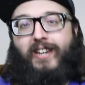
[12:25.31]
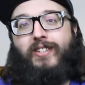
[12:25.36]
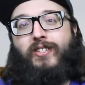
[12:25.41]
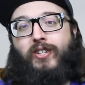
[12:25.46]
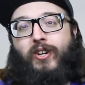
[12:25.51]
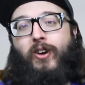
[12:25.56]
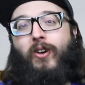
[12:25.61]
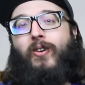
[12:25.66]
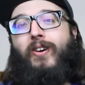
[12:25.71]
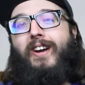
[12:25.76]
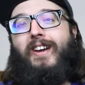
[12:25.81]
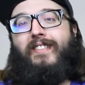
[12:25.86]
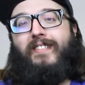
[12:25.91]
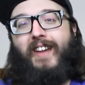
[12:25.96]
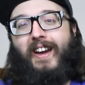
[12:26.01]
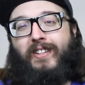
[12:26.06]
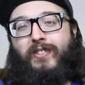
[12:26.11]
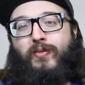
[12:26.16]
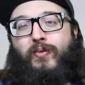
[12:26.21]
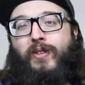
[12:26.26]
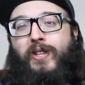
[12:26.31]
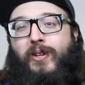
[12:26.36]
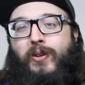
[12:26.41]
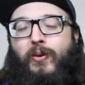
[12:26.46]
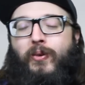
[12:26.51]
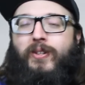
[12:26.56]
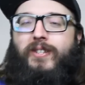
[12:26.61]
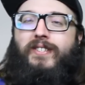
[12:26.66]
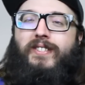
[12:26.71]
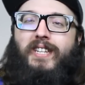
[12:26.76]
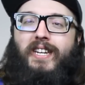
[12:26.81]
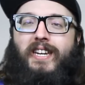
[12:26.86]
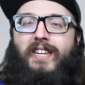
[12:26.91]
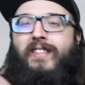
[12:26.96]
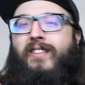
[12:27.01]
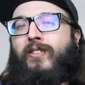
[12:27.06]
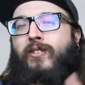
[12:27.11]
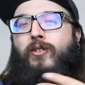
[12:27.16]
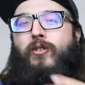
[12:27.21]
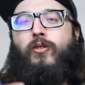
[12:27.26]
So that's really cool to see
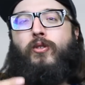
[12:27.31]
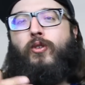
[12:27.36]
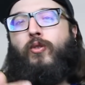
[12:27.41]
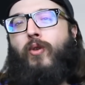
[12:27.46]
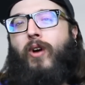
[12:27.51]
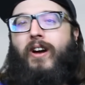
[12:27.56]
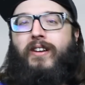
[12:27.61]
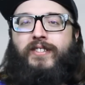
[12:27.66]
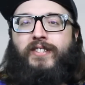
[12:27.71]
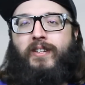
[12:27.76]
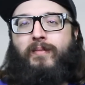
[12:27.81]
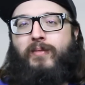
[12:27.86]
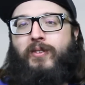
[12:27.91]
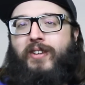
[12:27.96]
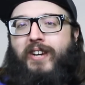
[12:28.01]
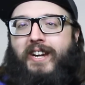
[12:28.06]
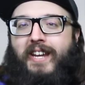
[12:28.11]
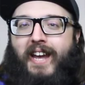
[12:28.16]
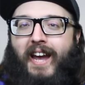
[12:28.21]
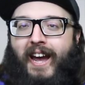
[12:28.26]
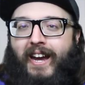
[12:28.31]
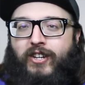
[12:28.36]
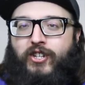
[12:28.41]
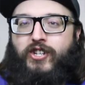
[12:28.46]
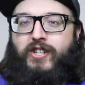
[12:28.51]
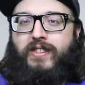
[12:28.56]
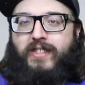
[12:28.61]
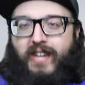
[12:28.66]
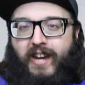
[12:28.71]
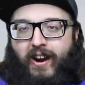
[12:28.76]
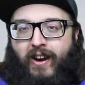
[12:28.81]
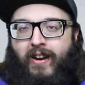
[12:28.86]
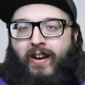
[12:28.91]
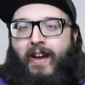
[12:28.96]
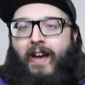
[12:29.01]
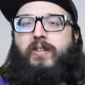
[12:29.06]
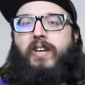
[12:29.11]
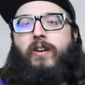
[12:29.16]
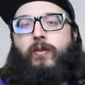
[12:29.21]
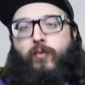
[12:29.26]
the little cross community action there.
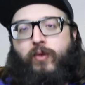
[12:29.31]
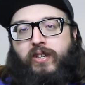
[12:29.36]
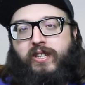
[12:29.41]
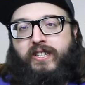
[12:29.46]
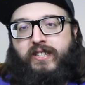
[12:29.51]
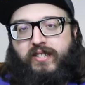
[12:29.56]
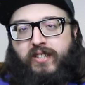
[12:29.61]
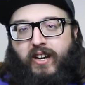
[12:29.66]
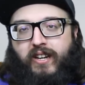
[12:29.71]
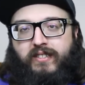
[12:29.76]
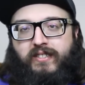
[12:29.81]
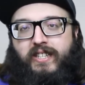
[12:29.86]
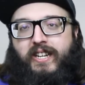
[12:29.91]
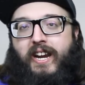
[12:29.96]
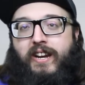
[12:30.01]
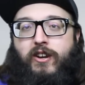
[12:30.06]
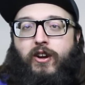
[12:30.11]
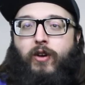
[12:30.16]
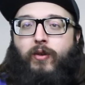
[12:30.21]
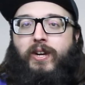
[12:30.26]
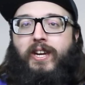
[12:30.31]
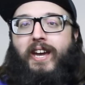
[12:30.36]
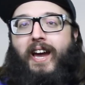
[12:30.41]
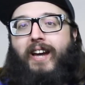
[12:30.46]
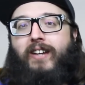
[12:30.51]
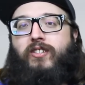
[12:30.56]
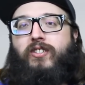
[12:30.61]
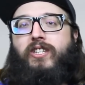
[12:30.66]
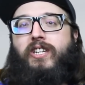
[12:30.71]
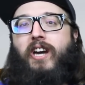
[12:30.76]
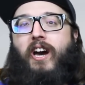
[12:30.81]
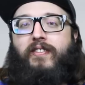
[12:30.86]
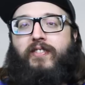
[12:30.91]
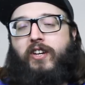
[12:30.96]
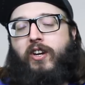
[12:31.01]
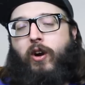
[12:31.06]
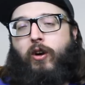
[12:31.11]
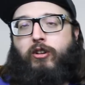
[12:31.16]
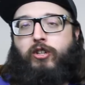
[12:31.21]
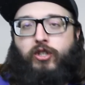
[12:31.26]
It really sucks that I know he actually got
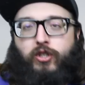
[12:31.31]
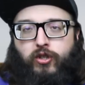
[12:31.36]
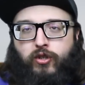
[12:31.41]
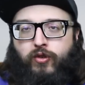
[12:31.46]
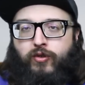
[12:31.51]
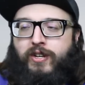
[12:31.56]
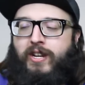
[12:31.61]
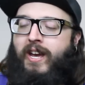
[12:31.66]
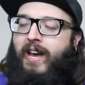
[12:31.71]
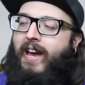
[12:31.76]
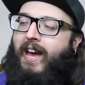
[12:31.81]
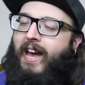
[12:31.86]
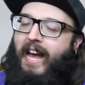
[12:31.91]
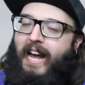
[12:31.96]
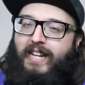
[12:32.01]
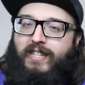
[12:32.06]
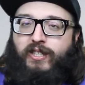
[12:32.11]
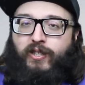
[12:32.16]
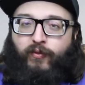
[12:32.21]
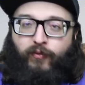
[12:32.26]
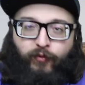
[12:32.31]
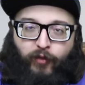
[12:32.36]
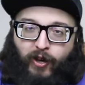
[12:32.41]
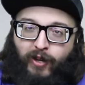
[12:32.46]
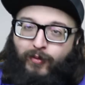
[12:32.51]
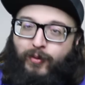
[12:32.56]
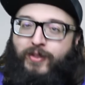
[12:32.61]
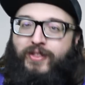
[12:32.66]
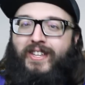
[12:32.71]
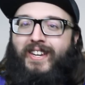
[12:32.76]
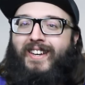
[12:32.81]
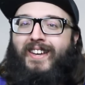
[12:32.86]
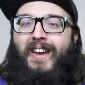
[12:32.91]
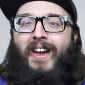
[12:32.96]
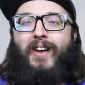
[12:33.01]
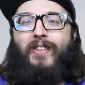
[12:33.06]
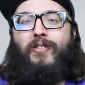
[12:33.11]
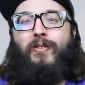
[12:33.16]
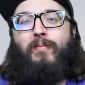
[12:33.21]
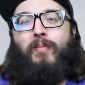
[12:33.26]
the cartoon, had some fun with it.
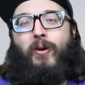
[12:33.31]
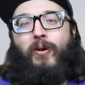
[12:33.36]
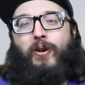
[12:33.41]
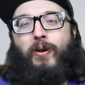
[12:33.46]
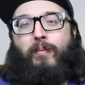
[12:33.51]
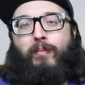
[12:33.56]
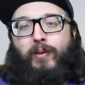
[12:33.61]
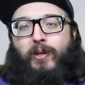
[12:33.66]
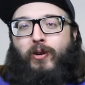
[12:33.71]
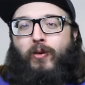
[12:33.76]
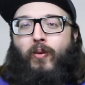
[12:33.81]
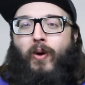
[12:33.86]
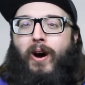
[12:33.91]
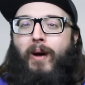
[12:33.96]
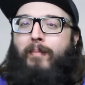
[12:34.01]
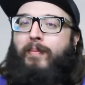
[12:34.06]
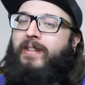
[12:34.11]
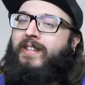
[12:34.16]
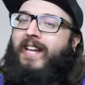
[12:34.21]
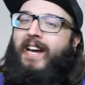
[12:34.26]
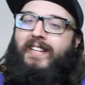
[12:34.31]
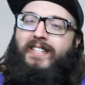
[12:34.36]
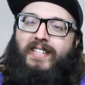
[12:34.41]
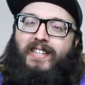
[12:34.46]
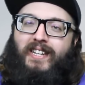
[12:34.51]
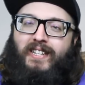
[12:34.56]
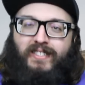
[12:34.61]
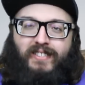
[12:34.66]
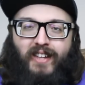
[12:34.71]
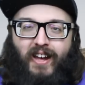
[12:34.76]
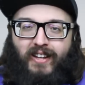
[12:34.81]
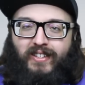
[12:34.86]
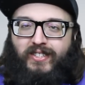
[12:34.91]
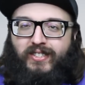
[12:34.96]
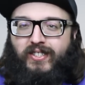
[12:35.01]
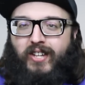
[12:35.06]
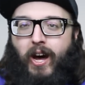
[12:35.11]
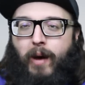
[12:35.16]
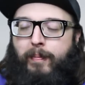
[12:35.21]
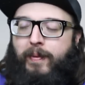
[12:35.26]
The motor blew up, but that is not
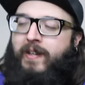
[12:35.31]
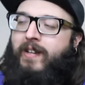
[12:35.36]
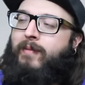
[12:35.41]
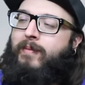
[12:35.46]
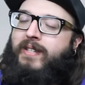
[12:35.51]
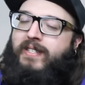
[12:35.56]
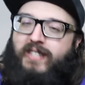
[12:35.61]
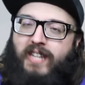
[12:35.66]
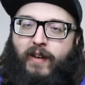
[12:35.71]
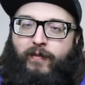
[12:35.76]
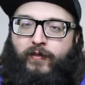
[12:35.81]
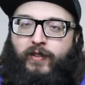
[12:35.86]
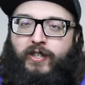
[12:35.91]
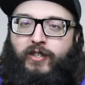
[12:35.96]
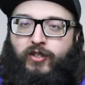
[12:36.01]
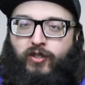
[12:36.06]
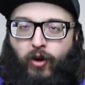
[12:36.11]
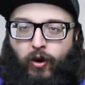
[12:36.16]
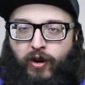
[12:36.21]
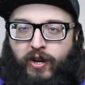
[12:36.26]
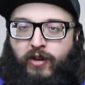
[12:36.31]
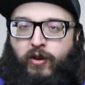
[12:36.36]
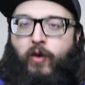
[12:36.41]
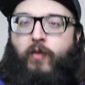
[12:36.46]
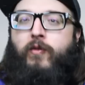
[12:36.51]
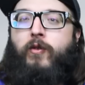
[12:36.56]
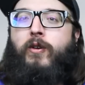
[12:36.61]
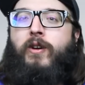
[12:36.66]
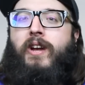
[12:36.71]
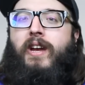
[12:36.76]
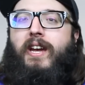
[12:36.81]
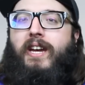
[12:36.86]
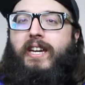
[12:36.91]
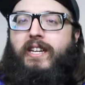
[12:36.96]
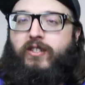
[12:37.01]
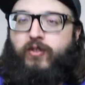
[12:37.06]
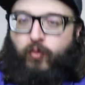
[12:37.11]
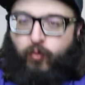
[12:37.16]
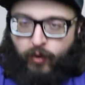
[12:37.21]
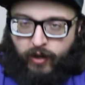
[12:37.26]
stopping him. He's definitely starting over.
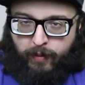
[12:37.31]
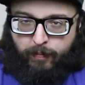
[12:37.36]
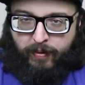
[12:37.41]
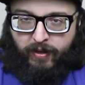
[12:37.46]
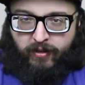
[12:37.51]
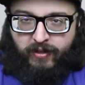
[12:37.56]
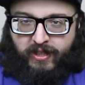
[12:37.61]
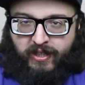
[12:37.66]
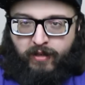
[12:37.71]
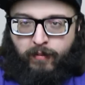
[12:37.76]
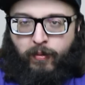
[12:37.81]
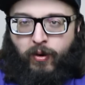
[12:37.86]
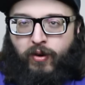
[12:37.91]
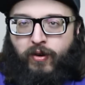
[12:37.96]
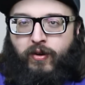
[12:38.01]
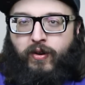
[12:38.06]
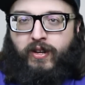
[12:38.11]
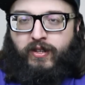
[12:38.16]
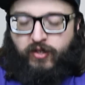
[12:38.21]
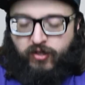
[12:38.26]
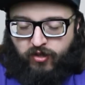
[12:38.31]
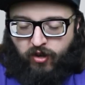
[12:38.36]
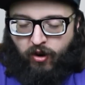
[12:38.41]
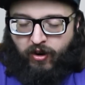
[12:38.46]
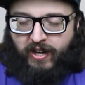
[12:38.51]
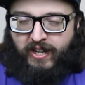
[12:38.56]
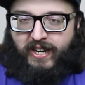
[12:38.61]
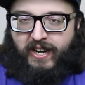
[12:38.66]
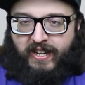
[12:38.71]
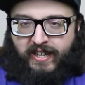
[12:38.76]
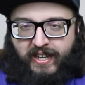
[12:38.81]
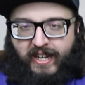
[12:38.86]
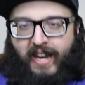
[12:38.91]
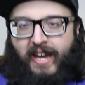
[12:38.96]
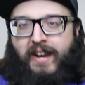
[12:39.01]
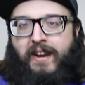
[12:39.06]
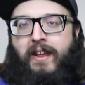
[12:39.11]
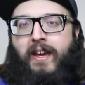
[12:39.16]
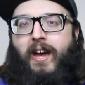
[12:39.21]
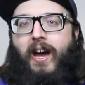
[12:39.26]
He's rebuilding the motor and starting it
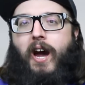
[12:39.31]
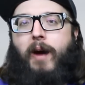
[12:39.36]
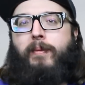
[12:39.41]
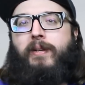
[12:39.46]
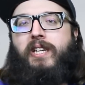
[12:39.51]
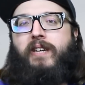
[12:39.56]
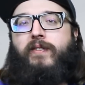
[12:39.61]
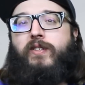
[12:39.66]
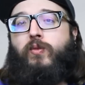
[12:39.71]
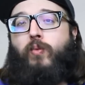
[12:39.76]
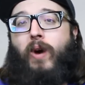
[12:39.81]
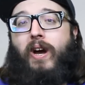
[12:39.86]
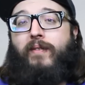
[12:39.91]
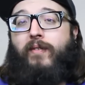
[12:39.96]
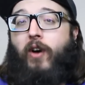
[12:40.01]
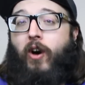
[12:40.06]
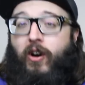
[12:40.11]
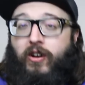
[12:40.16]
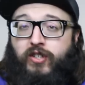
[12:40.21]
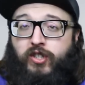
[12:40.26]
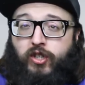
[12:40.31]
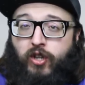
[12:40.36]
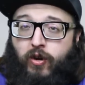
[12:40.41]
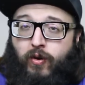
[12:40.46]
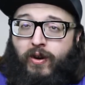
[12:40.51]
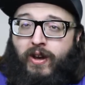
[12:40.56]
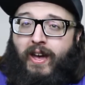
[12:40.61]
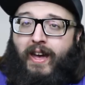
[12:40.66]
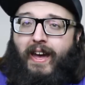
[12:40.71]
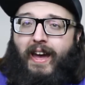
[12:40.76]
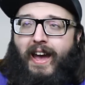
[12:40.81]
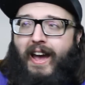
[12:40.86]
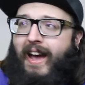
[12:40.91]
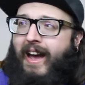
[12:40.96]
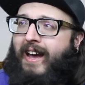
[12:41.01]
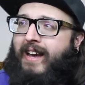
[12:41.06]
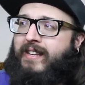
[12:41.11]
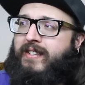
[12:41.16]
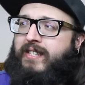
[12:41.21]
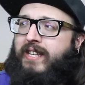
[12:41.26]
again. I believe his wife also
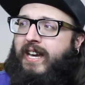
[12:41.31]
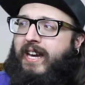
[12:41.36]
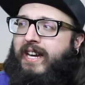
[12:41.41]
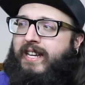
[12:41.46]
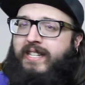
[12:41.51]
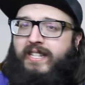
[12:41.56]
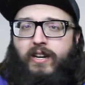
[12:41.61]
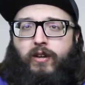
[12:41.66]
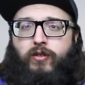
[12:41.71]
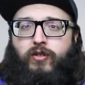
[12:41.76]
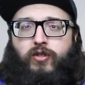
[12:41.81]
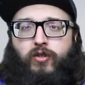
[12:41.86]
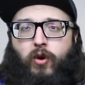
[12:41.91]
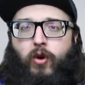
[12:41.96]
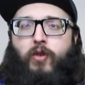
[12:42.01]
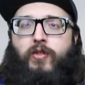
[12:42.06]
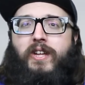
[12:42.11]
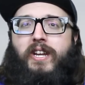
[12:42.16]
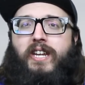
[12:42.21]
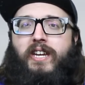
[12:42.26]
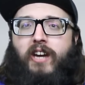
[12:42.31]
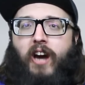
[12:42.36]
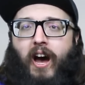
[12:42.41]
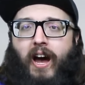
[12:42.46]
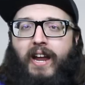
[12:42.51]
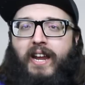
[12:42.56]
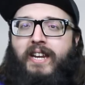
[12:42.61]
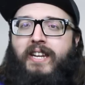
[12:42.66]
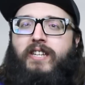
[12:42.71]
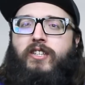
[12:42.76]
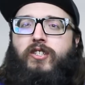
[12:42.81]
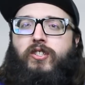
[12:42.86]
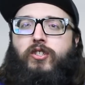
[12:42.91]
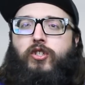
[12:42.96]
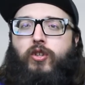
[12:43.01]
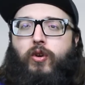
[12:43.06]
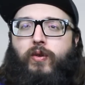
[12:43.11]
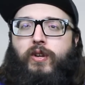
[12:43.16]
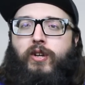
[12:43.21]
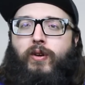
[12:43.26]
has a Del Sol that he got, and he's
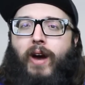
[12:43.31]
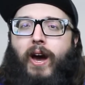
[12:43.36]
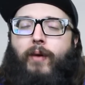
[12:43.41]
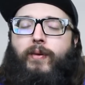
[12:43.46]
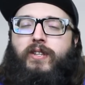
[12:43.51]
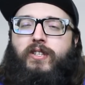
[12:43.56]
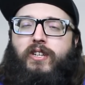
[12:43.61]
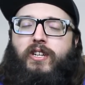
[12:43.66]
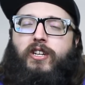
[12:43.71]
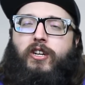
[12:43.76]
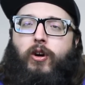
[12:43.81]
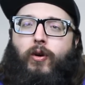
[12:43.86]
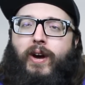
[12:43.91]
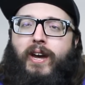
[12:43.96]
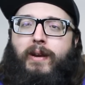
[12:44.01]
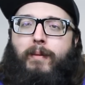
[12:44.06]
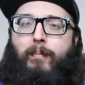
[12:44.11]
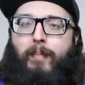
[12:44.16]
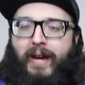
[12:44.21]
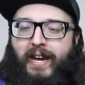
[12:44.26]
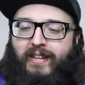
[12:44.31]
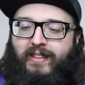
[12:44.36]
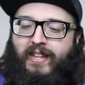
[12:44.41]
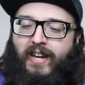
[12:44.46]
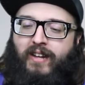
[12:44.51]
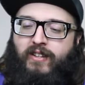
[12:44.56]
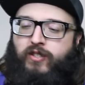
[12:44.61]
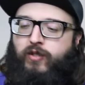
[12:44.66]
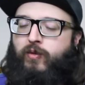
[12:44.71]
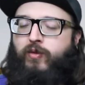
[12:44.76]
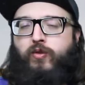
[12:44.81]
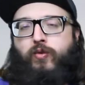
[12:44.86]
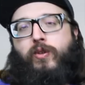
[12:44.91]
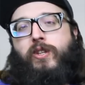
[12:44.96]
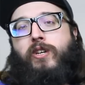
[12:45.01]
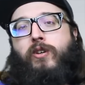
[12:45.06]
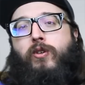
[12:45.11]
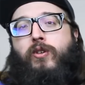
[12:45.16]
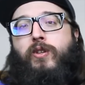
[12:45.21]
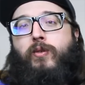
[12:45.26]
showing you how he's gonna go ahead and paint that. So it's
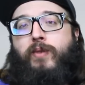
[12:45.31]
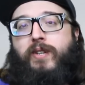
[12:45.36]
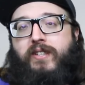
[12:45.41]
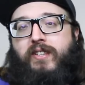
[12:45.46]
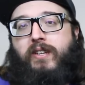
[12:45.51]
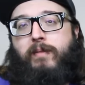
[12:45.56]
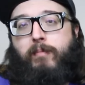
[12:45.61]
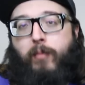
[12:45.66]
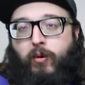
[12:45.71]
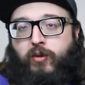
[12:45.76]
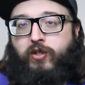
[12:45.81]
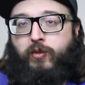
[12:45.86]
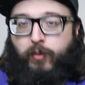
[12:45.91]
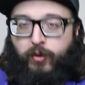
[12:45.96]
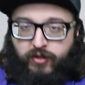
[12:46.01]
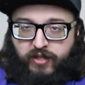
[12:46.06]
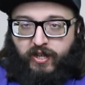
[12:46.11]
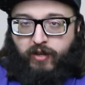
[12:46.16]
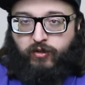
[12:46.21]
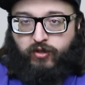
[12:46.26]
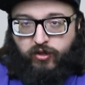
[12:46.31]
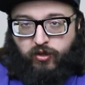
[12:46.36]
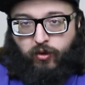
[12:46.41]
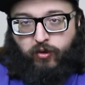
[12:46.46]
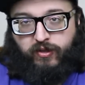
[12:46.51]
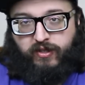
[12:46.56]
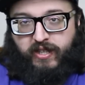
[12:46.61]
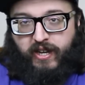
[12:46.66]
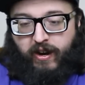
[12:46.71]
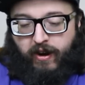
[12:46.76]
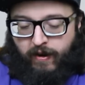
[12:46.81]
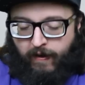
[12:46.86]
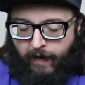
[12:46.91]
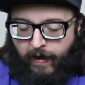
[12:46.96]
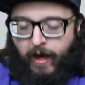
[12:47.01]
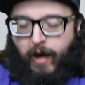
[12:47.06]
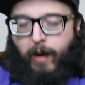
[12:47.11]
really cool that we see multiple Del Sols there.